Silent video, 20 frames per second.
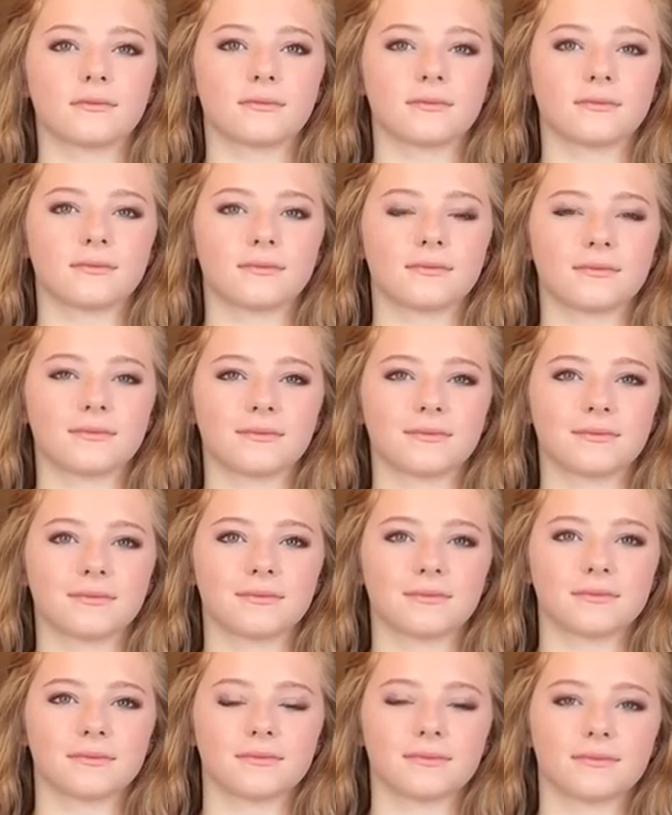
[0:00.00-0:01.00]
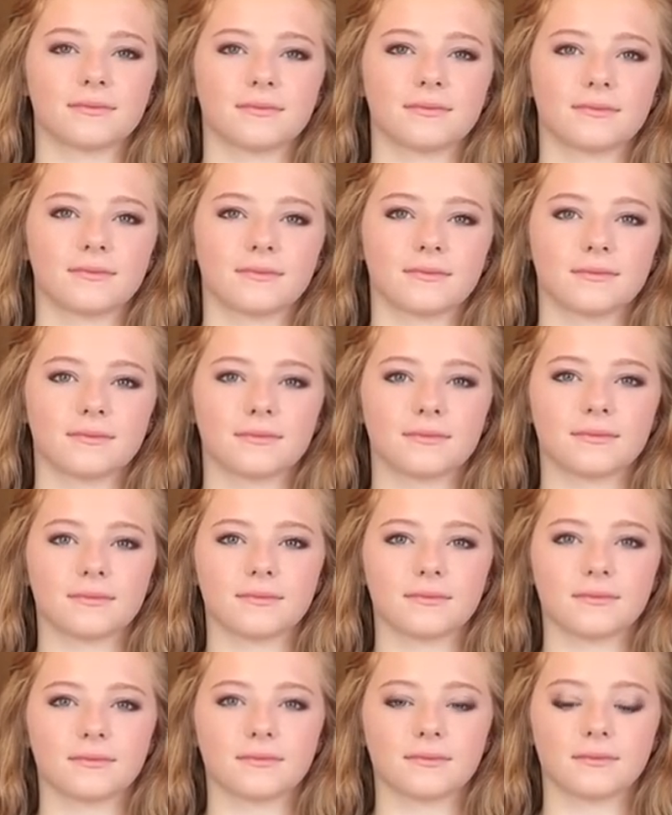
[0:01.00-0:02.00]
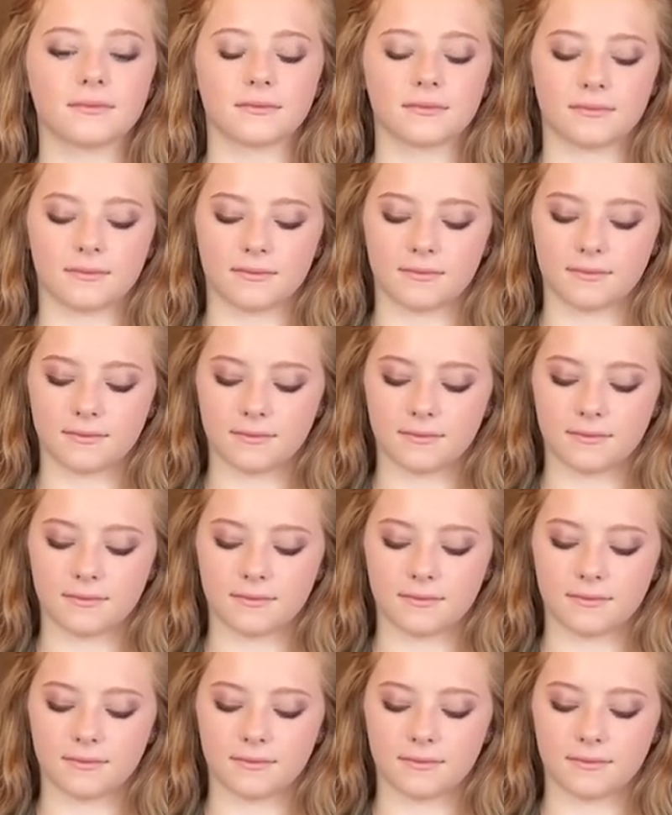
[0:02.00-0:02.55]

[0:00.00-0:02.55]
The person shown says nothing.